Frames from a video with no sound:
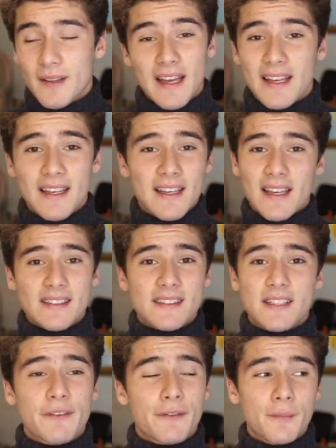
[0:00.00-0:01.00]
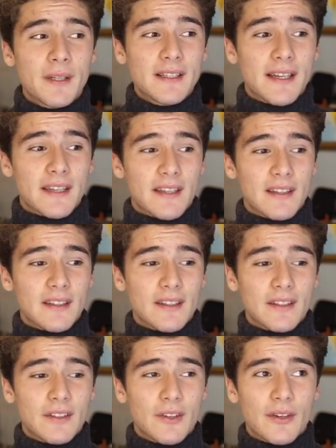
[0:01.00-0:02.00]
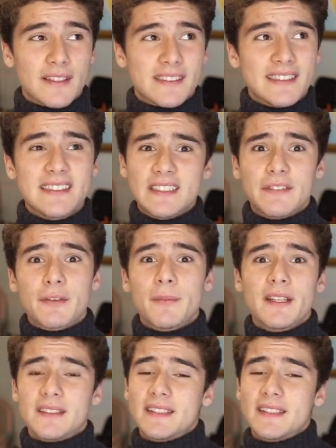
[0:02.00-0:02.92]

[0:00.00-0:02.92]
as I said, for me, like, you know, it's easy for me to